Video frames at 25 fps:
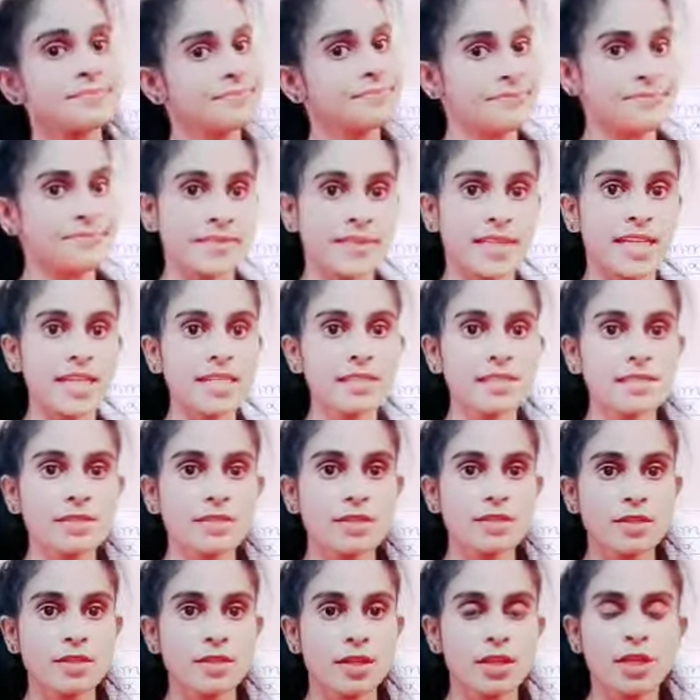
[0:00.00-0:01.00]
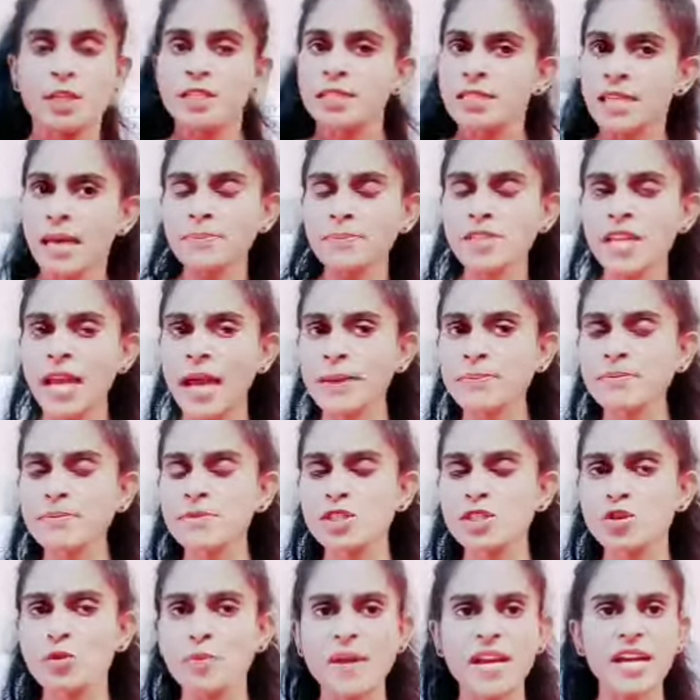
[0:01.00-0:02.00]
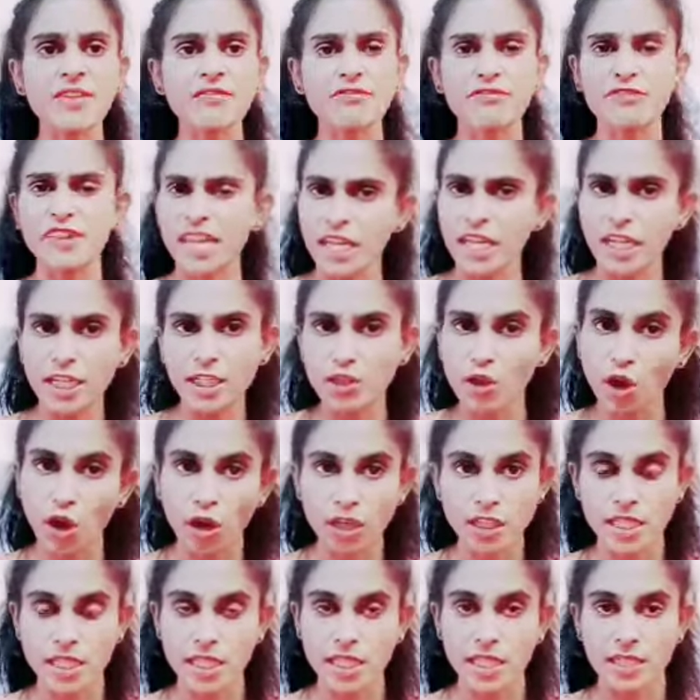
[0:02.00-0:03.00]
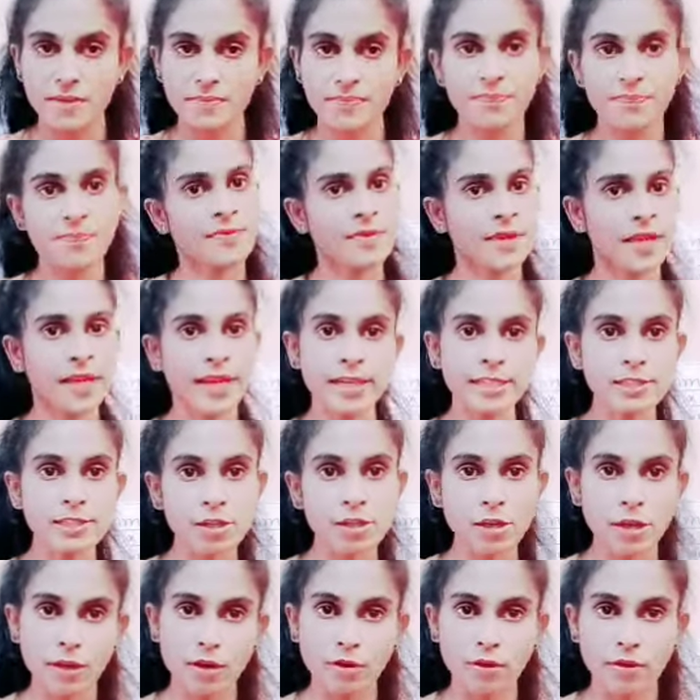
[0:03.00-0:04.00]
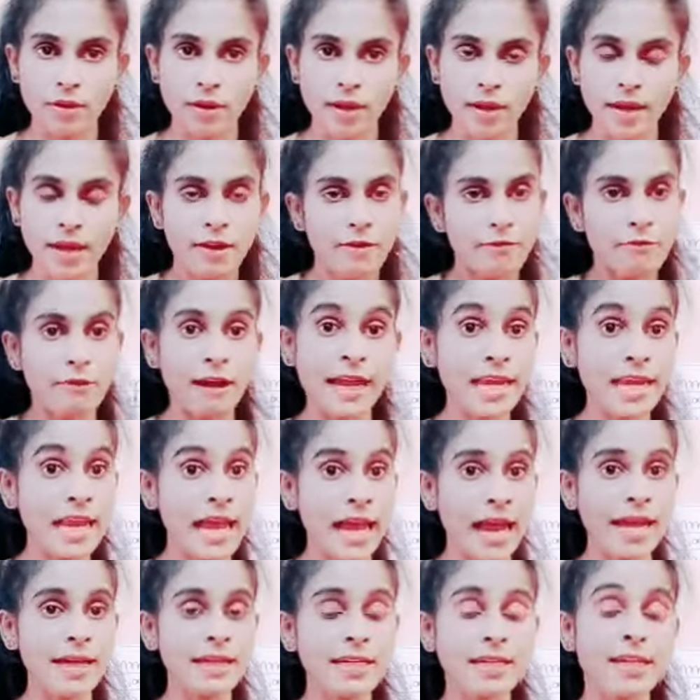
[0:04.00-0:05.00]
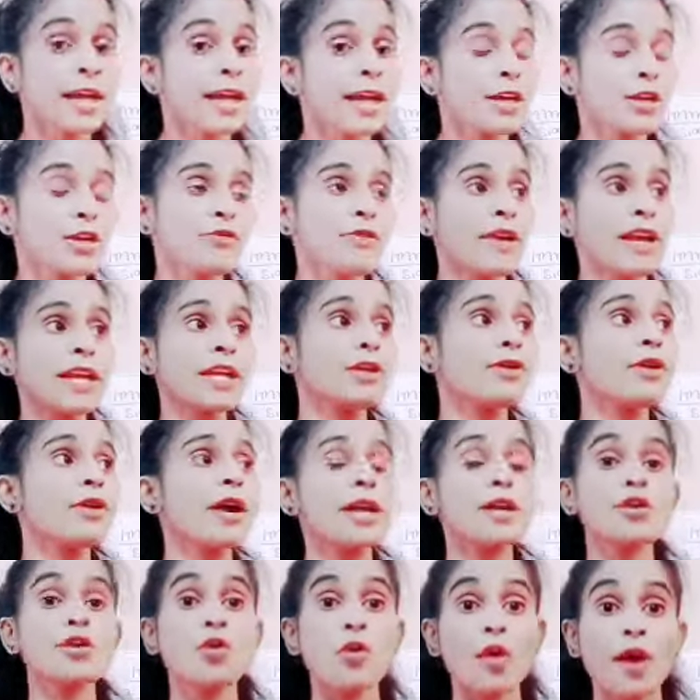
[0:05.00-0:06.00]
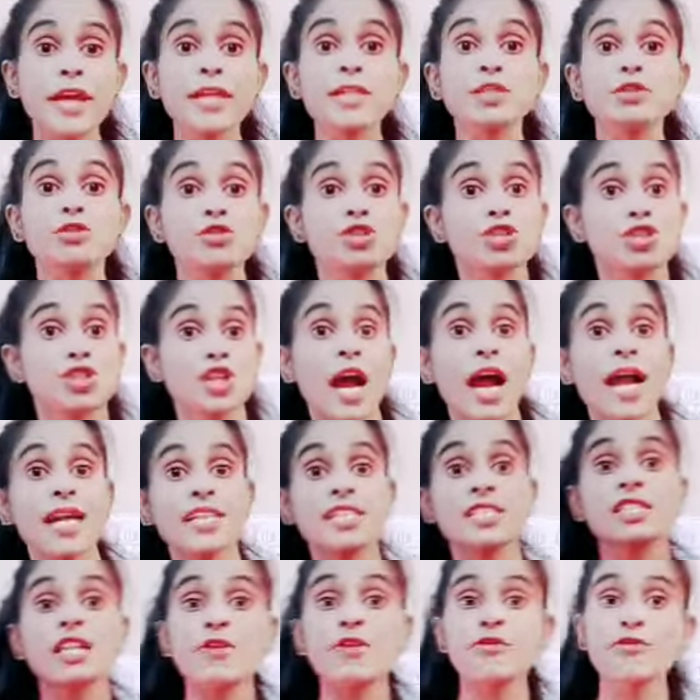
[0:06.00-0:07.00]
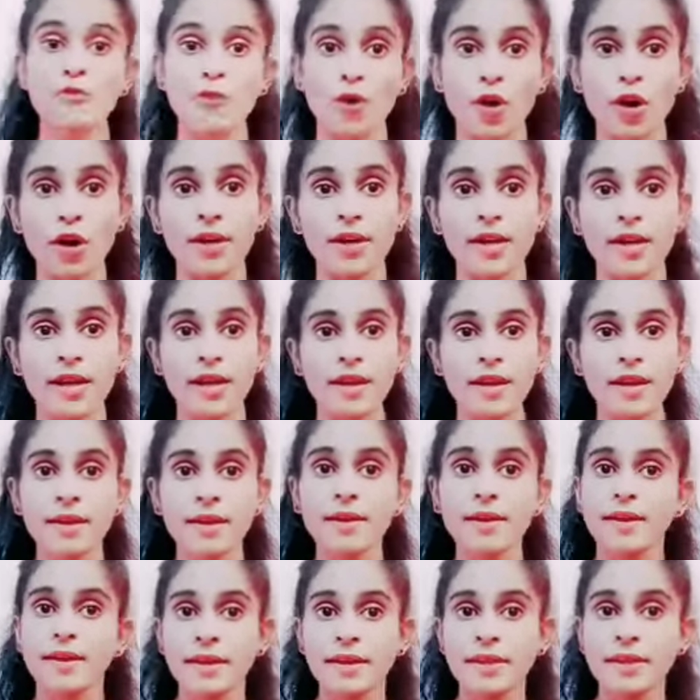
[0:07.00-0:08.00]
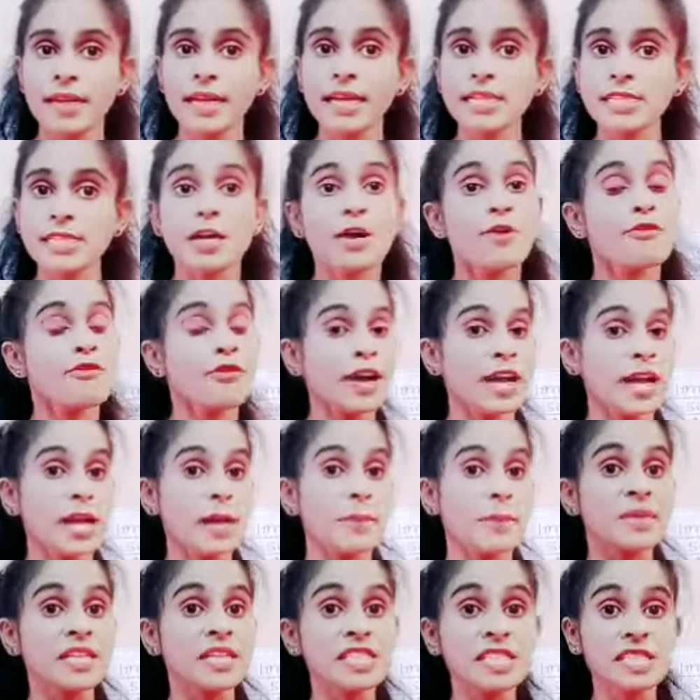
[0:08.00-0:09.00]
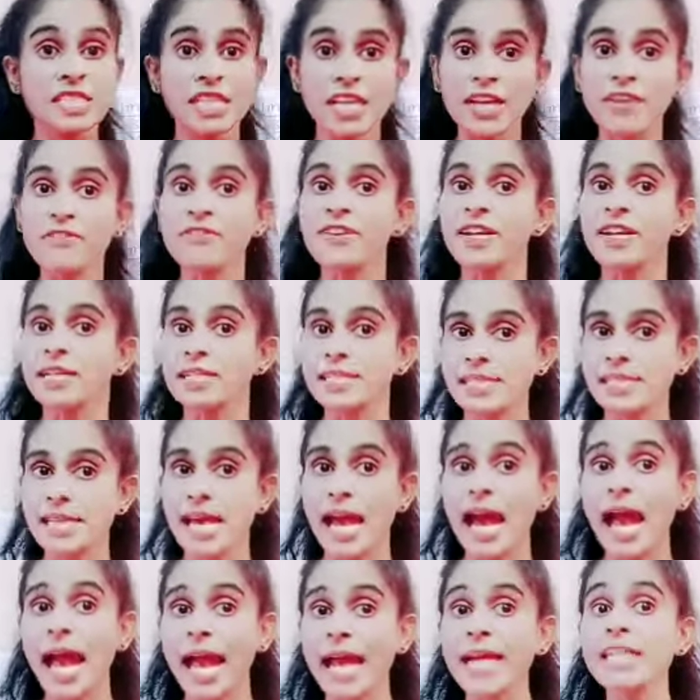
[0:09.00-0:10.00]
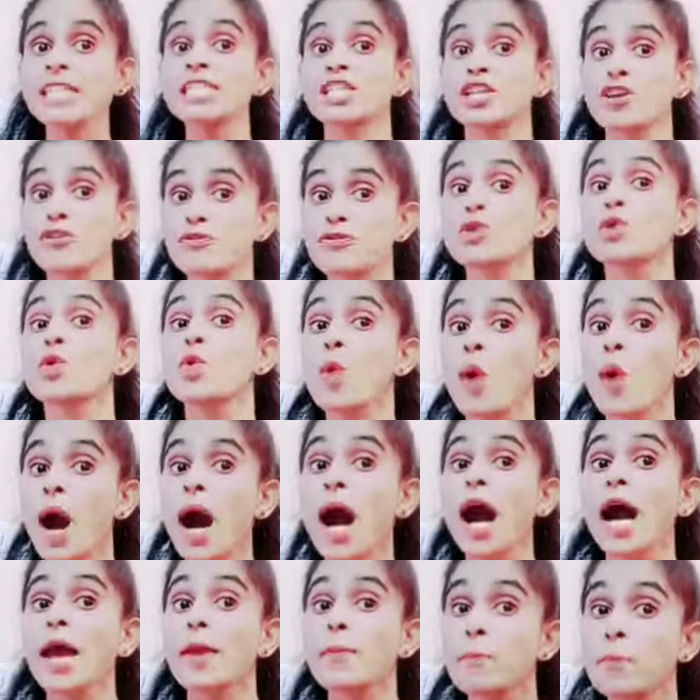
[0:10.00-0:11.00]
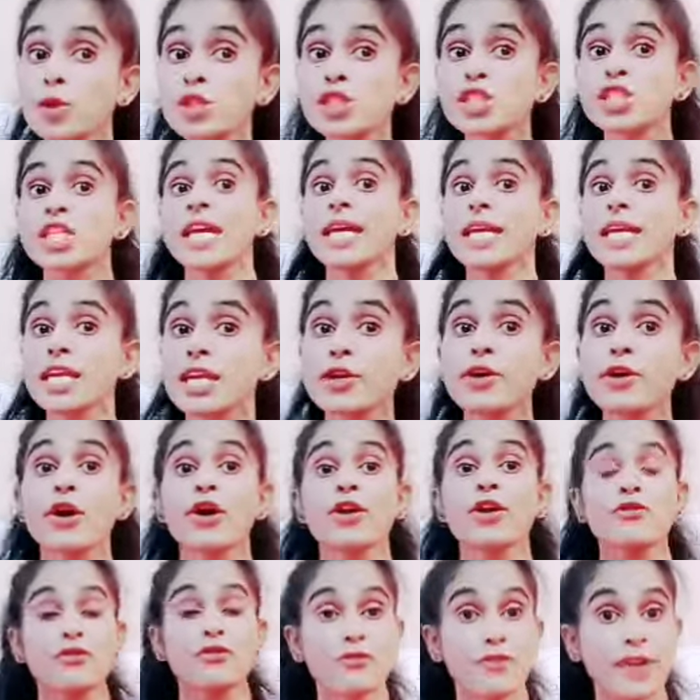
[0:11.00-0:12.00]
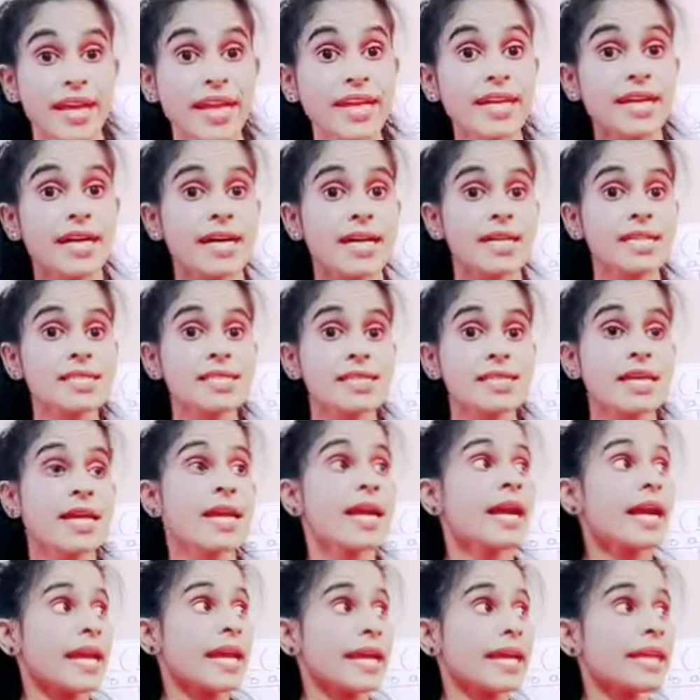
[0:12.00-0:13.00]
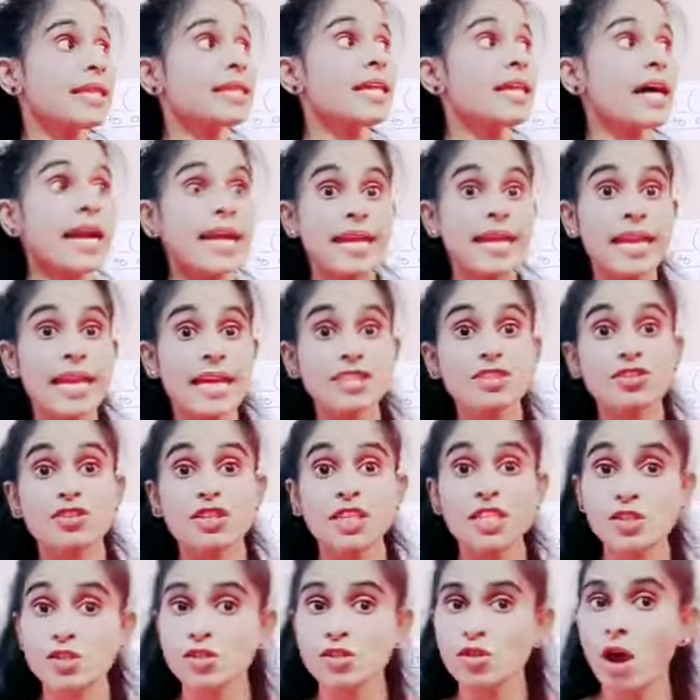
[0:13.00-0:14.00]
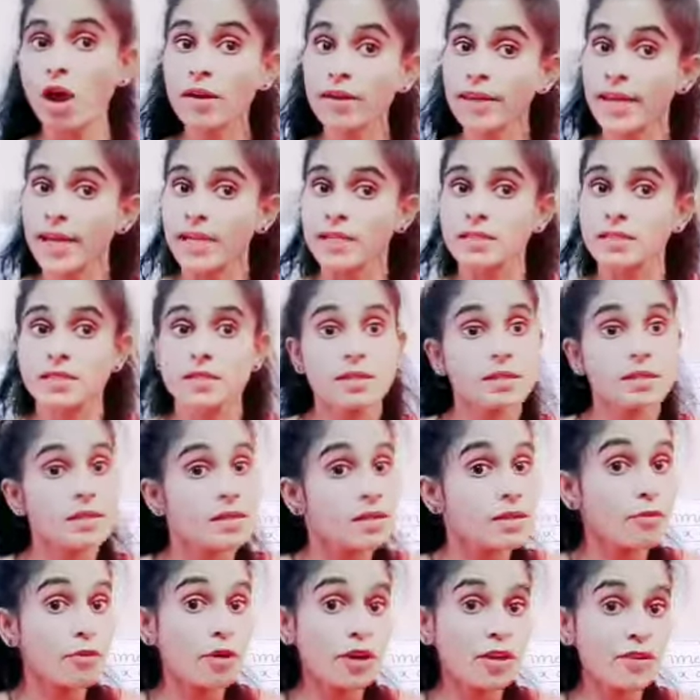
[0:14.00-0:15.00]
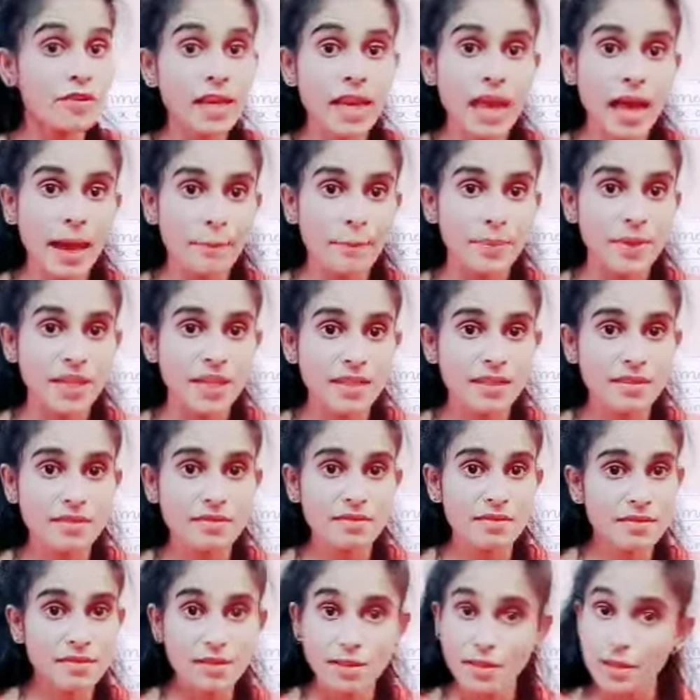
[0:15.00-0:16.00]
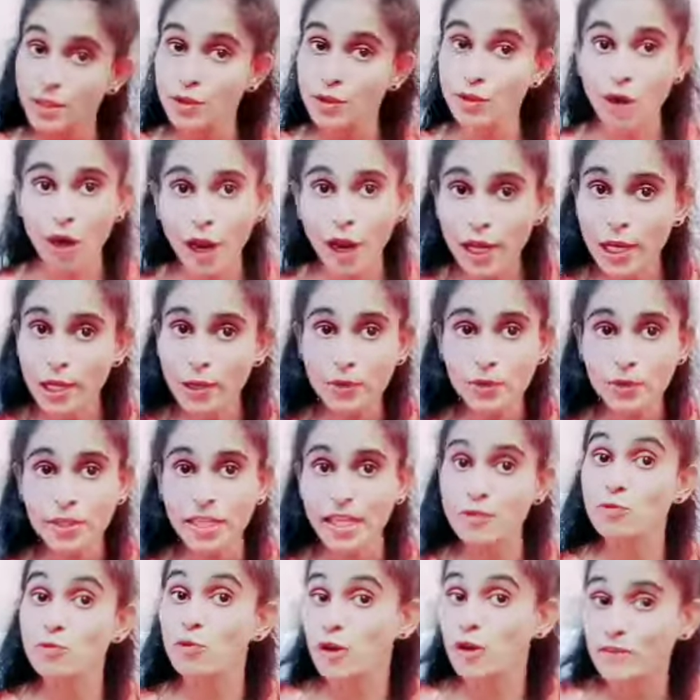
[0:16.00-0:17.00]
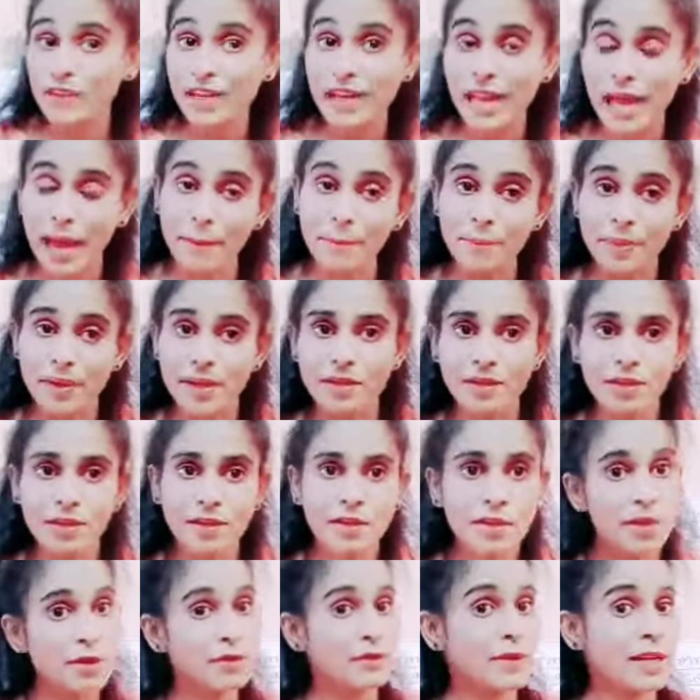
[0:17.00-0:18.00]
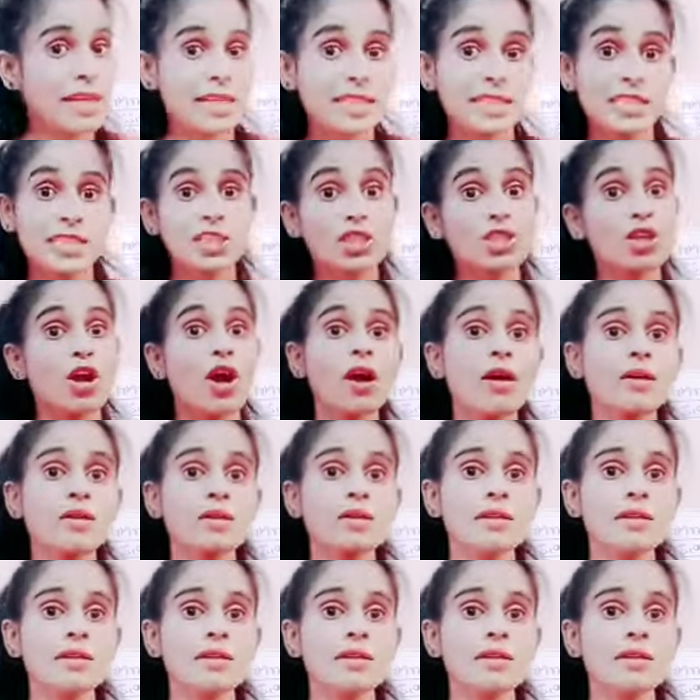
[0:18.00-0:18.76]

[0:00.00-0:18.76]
Yes, sometimes you become very naughty. Yes or no? While when you are going to charge the phone, yes, for a mischievous act, if you are putting your fingers in the electric socket, what will happen? You all know that what will happen. You will get a shock.